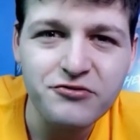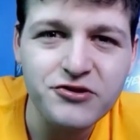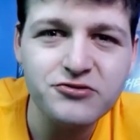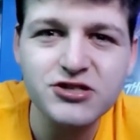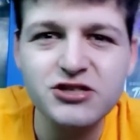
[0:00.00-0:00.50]

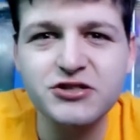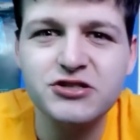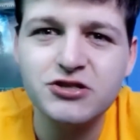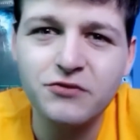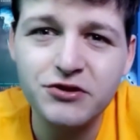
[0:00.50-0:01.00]
You just
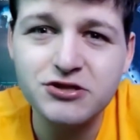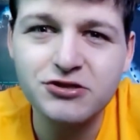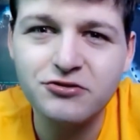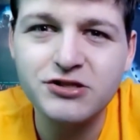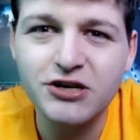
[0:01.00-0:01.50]
listen to what the
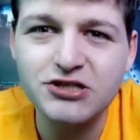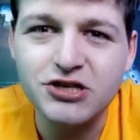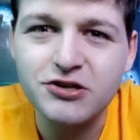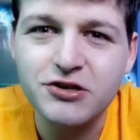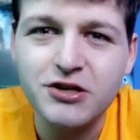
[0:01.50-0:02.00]
school tells
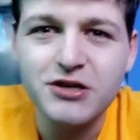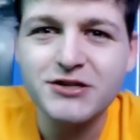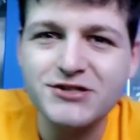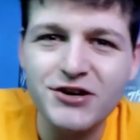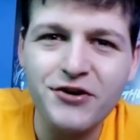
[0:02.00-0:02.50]
you.
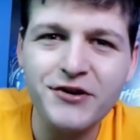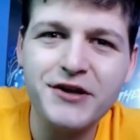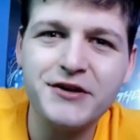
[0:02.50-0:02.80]
So,